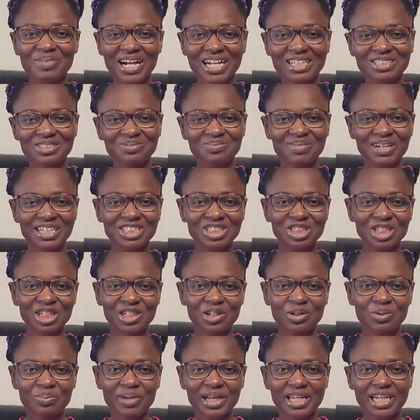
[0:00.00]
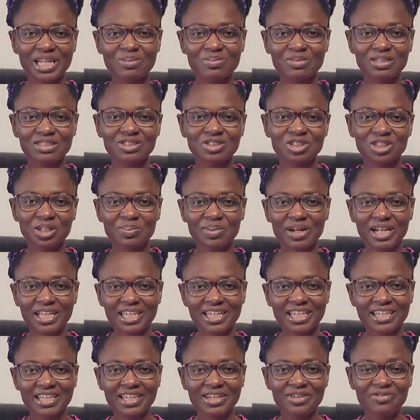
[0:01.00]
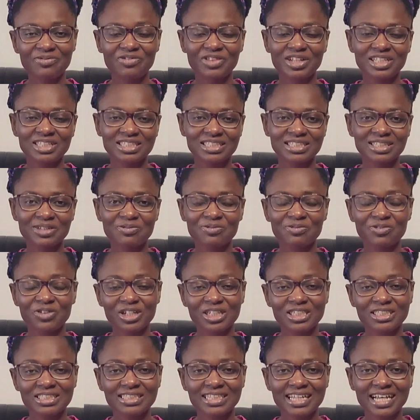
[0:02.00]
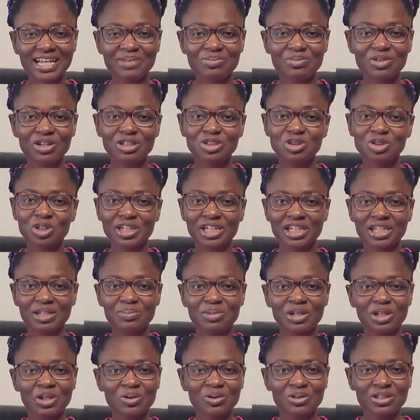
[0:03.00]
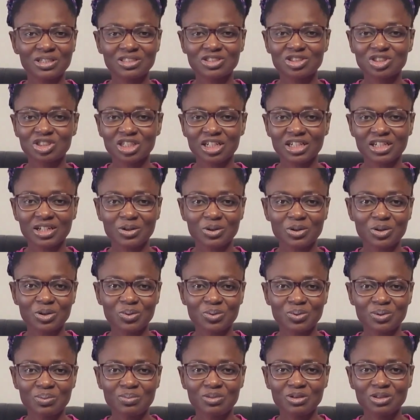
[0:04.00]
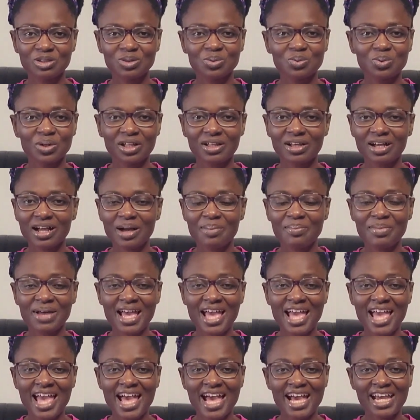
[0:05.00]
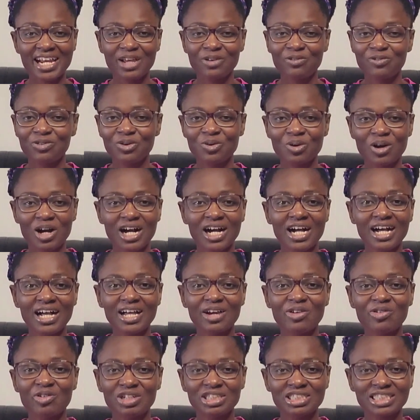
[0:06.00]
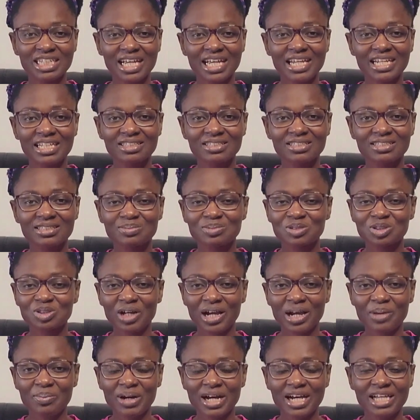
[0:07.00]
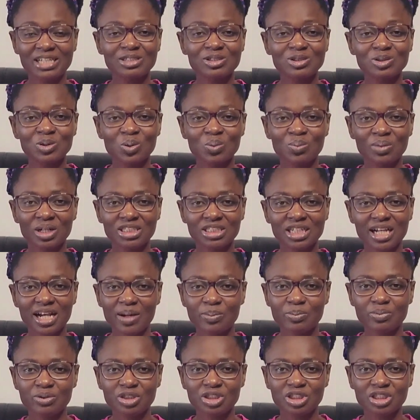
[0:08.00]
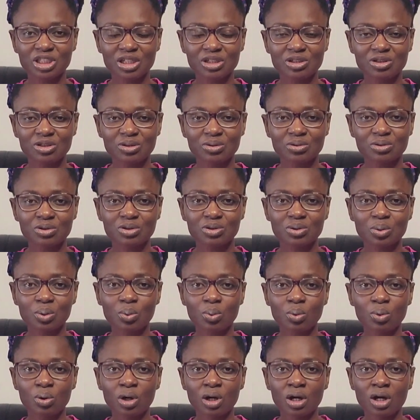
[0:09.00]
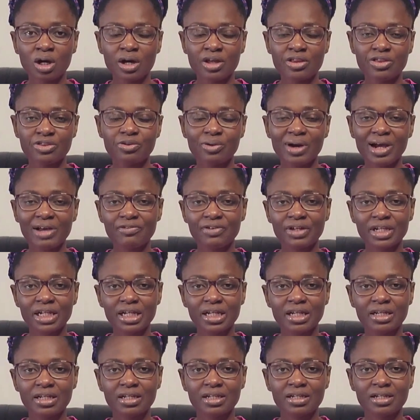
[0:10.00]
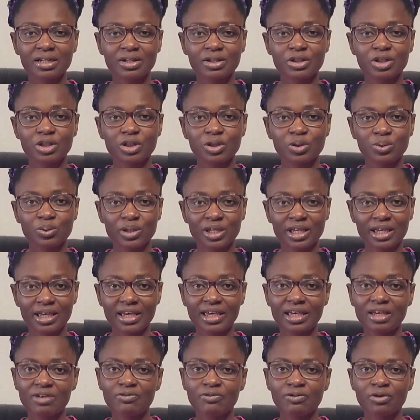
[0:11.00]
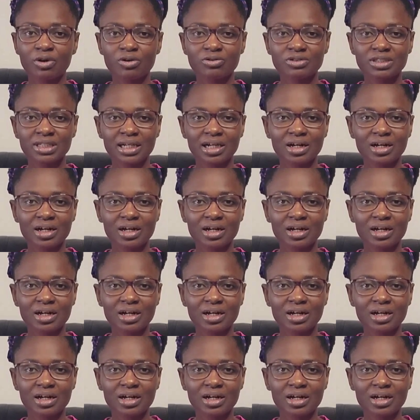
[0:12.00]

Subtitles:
back to my channel. My name is Jabaki. If this is the first time you're joining me on this channel, you are most welcome. And if you are a returning subscriber, I so much appreciate you. So thriving in the UK involves a